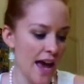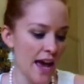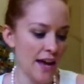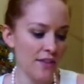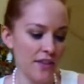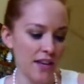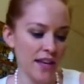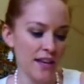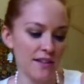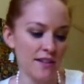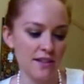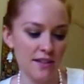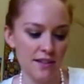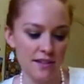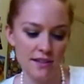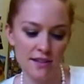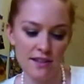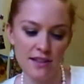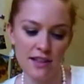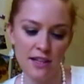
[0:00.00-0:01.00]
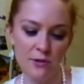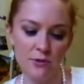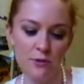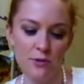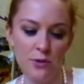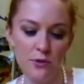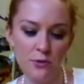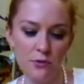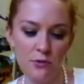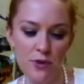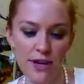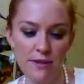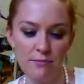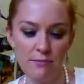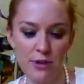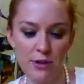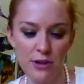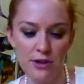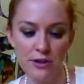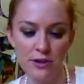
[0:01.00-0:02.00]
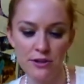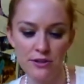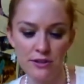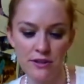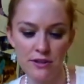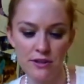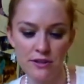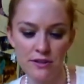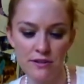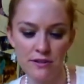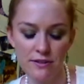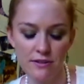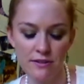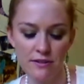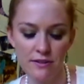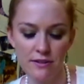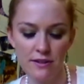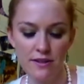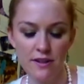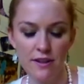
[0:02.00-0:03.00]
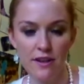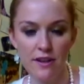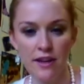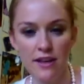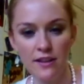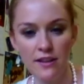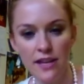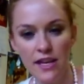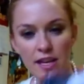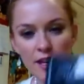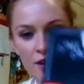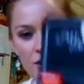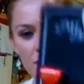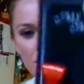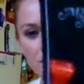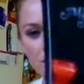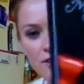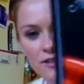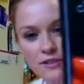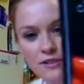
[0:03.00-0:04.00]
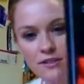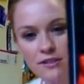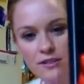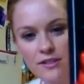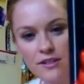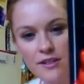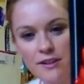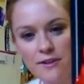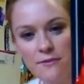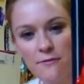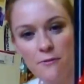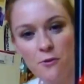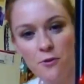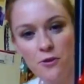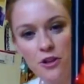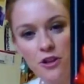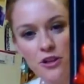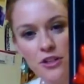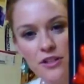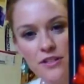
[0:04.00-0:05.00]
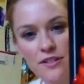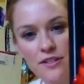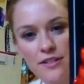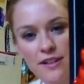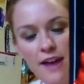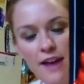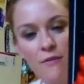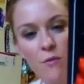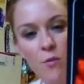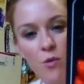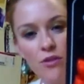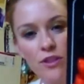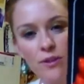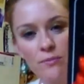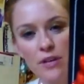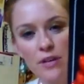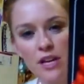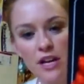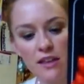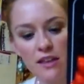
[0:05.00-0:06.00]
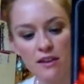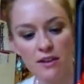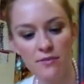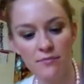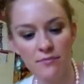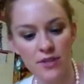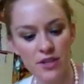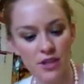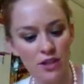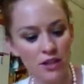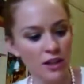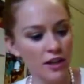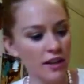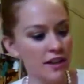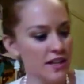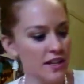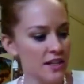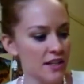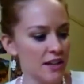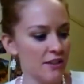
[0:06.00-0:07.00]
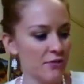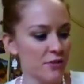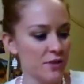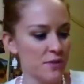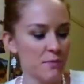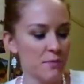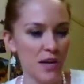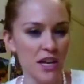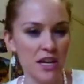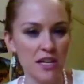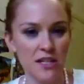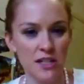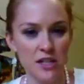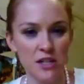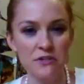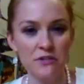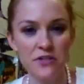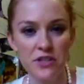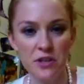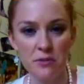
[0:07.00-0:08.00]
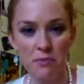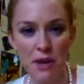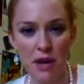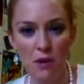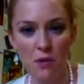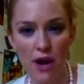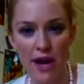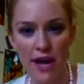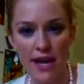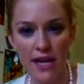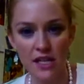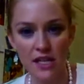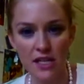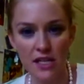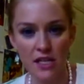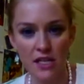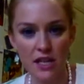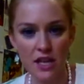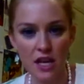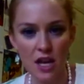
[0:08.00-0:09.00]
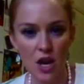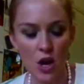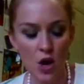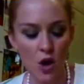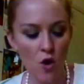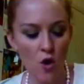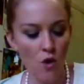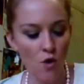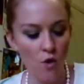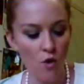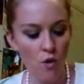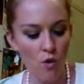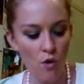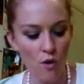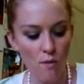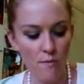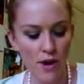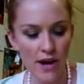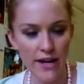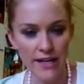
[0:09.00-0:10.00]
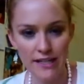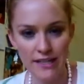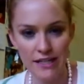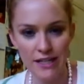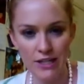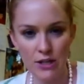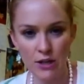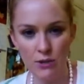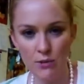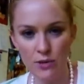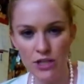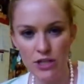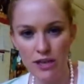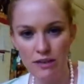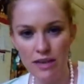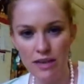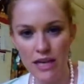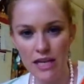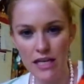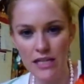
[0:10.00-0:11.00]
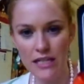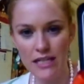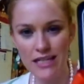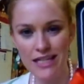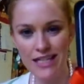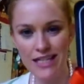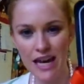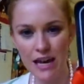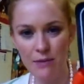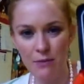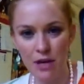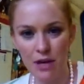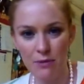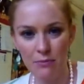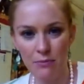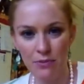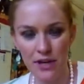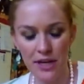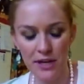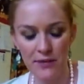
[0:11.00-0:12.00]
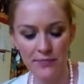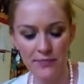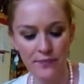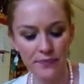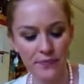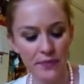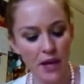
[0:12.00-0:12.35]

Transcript: And these little red bows, aren't they cute? $4, haven't worn them yet either. So a lot of this stuff was Be Yourself, so BYS, or My Accessory, which I think is the same company.